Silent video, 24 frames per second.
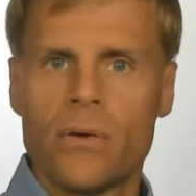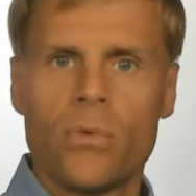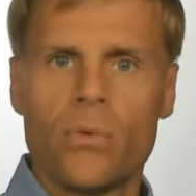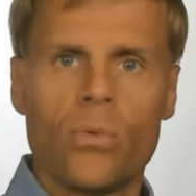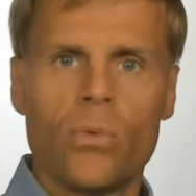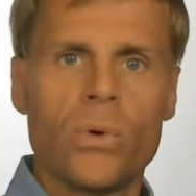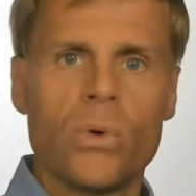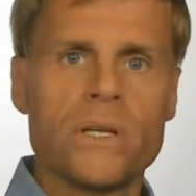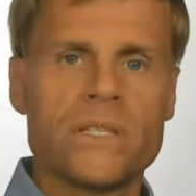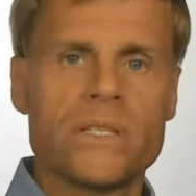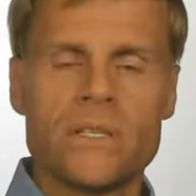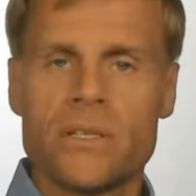
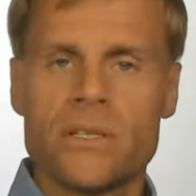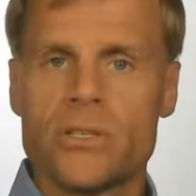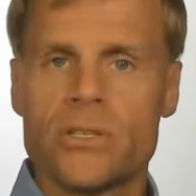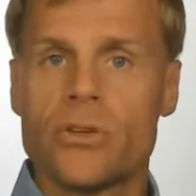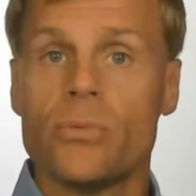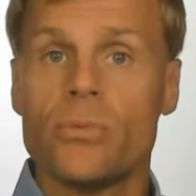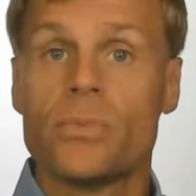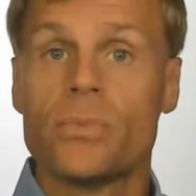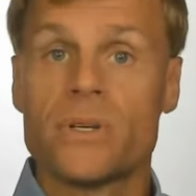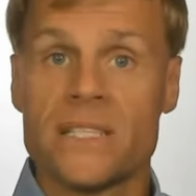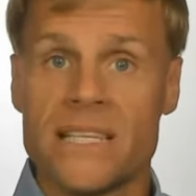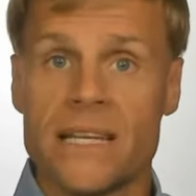wishes
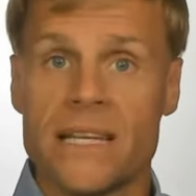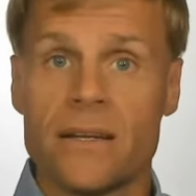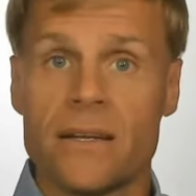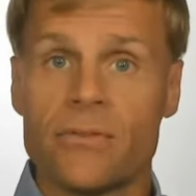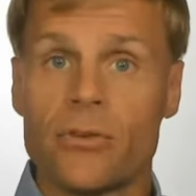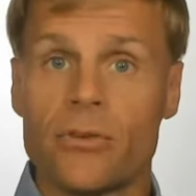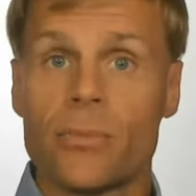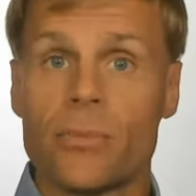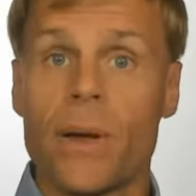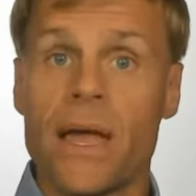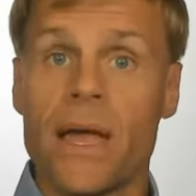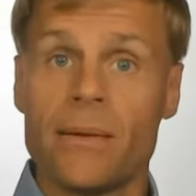to present it
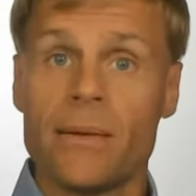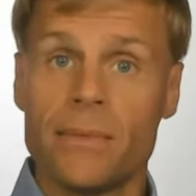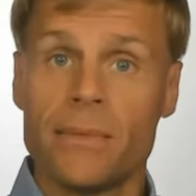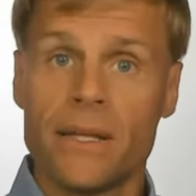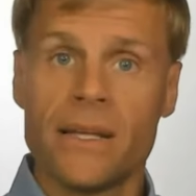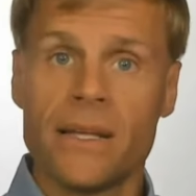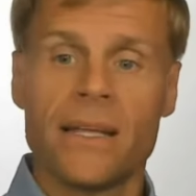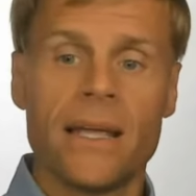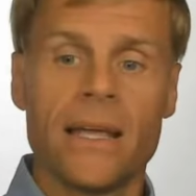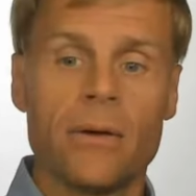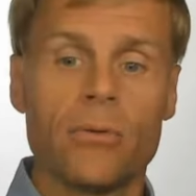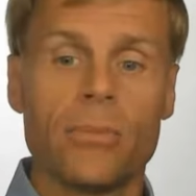for
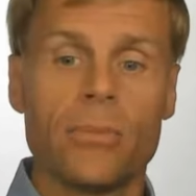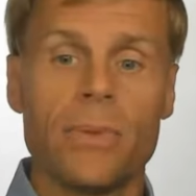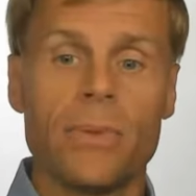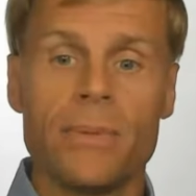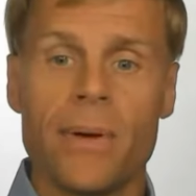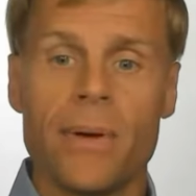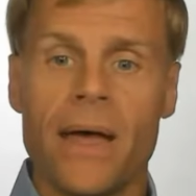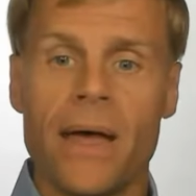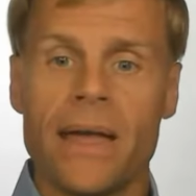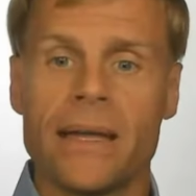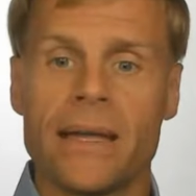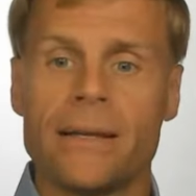payment, it would be
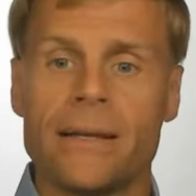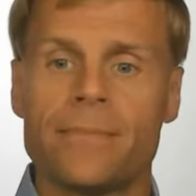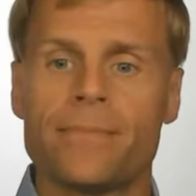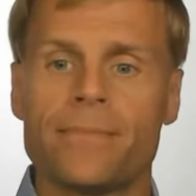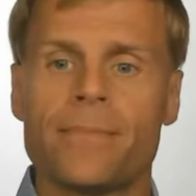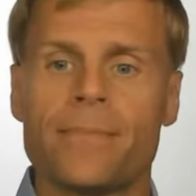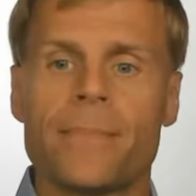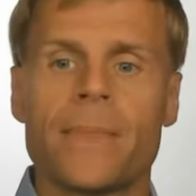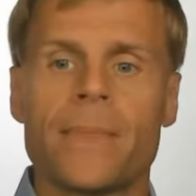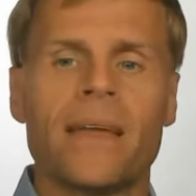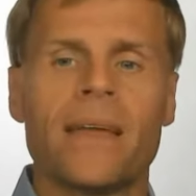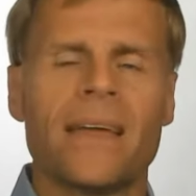paid.
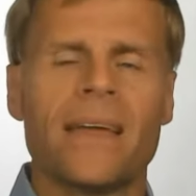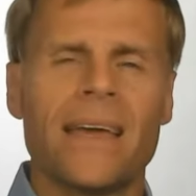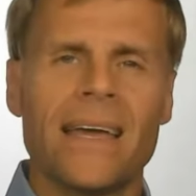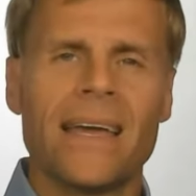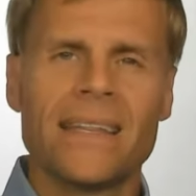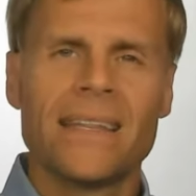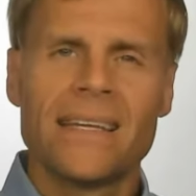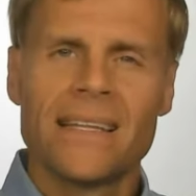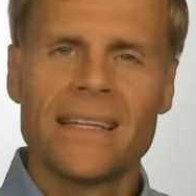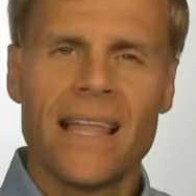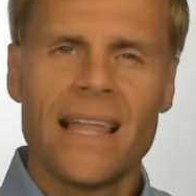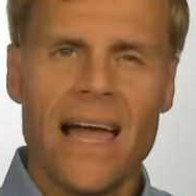
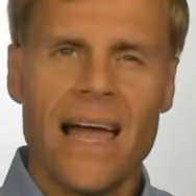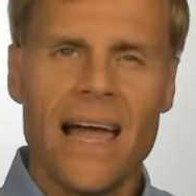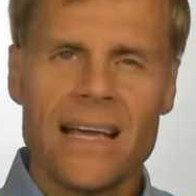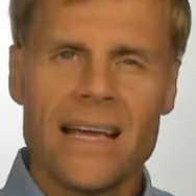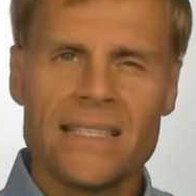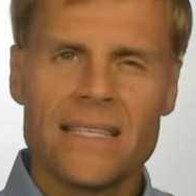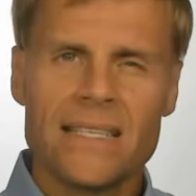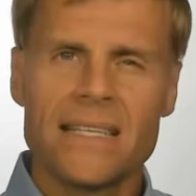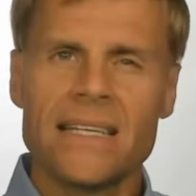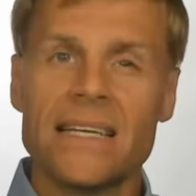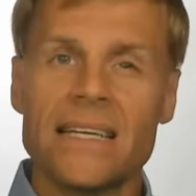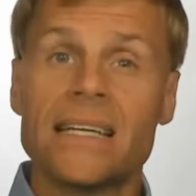And then
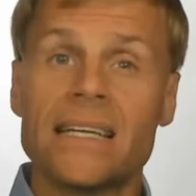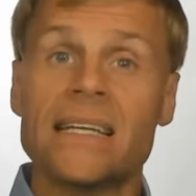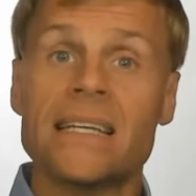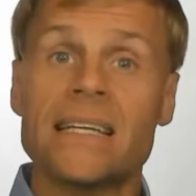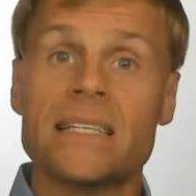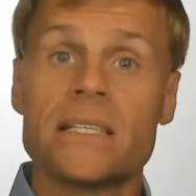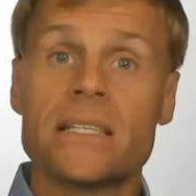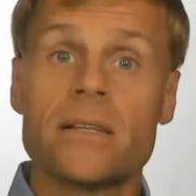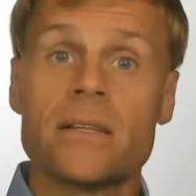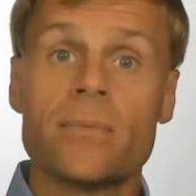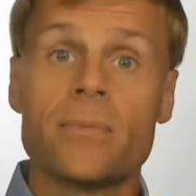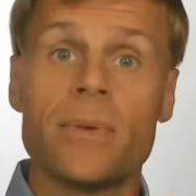lastly, it
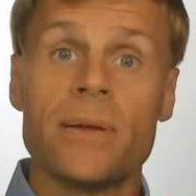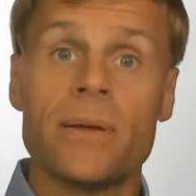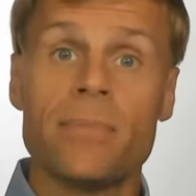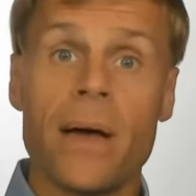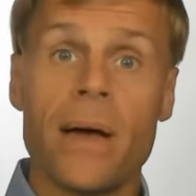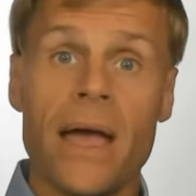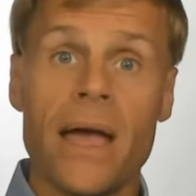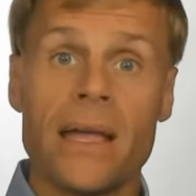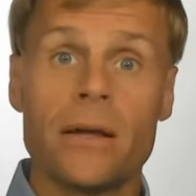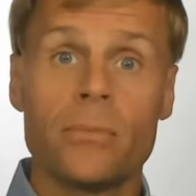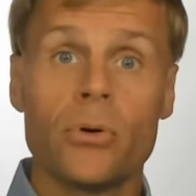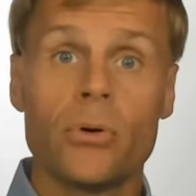needs to be
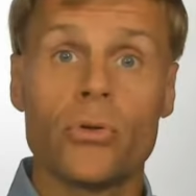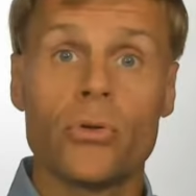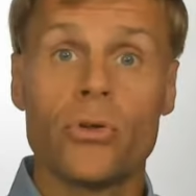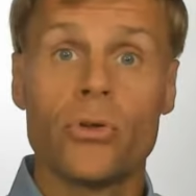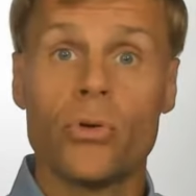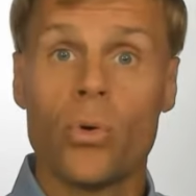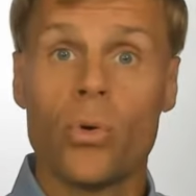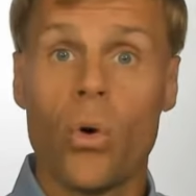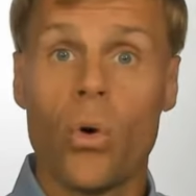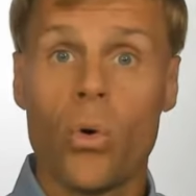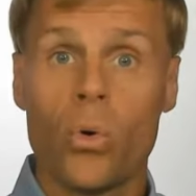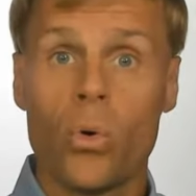payable
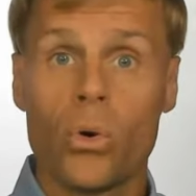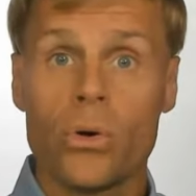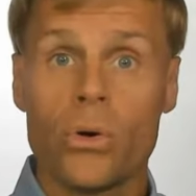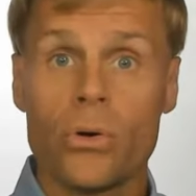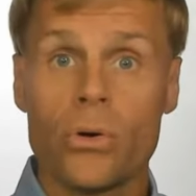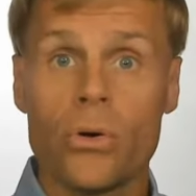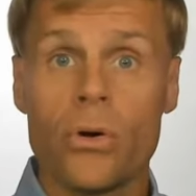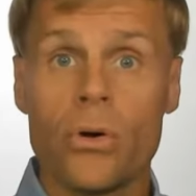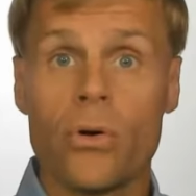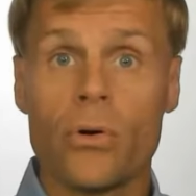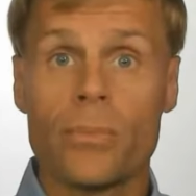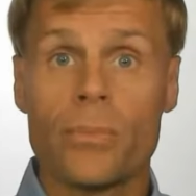to
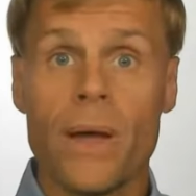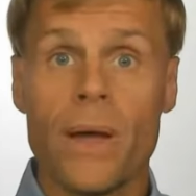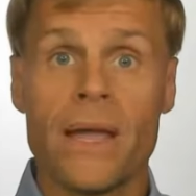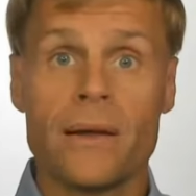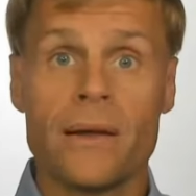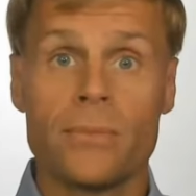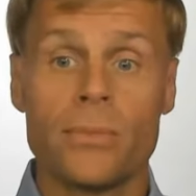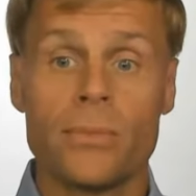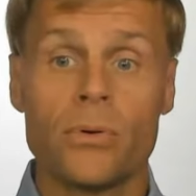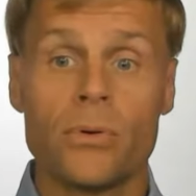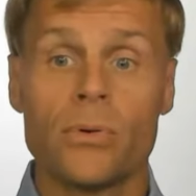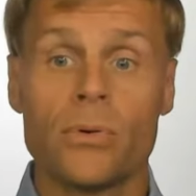order or
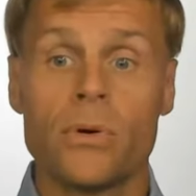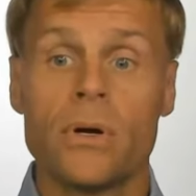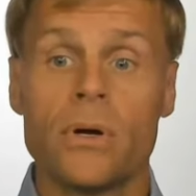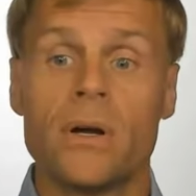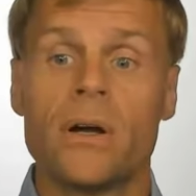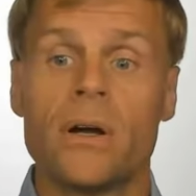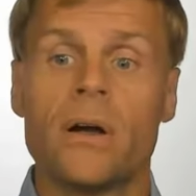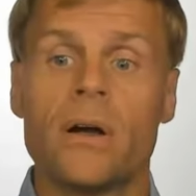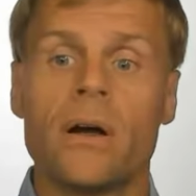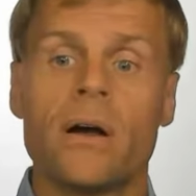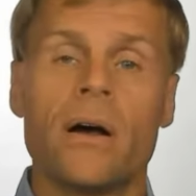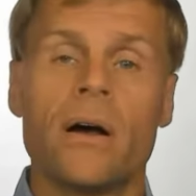payable
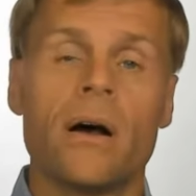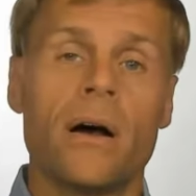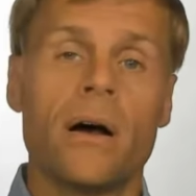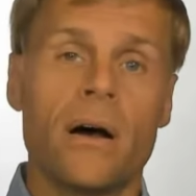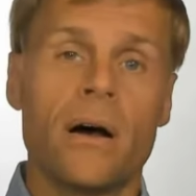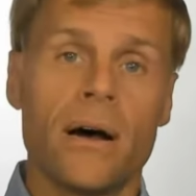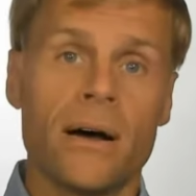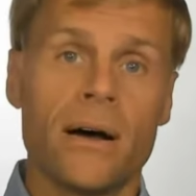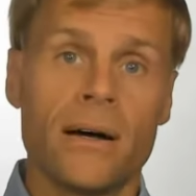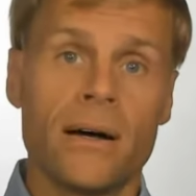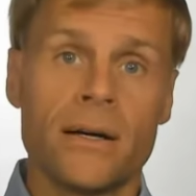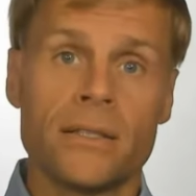
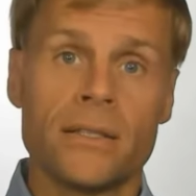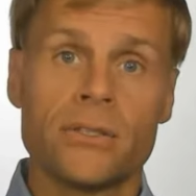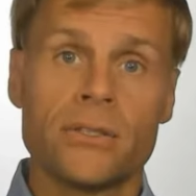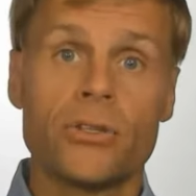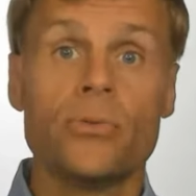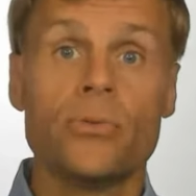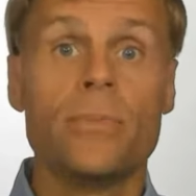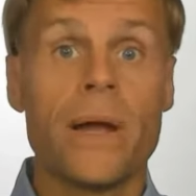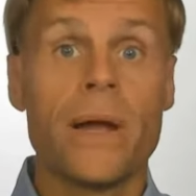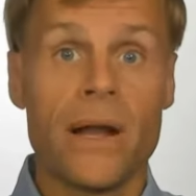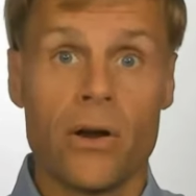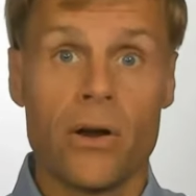uh,
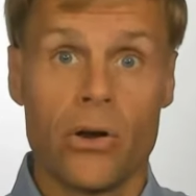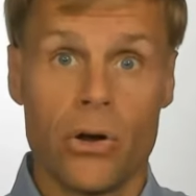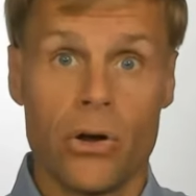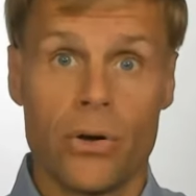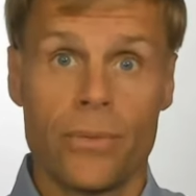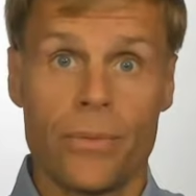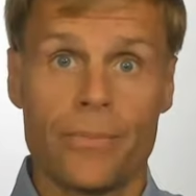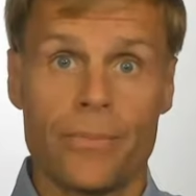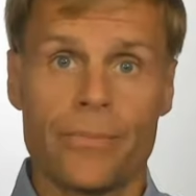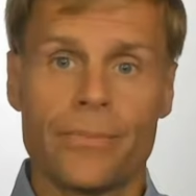to bearer.